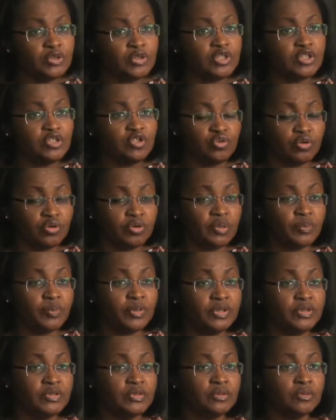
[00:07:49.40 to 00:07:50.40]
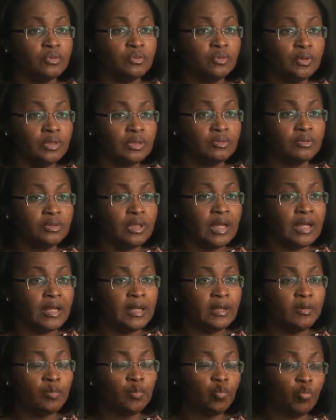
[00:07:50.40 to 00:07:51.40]
to see stronger political will,
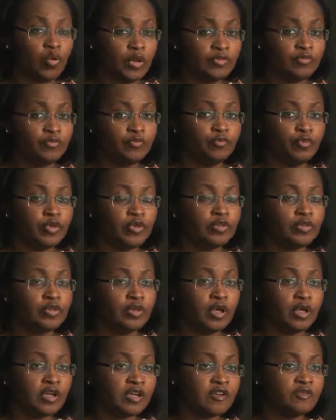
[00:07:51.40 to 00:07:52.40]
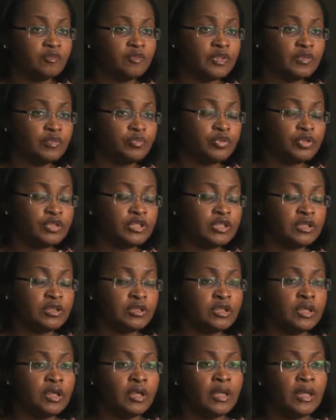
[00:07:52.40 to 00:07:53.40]
one with a government putting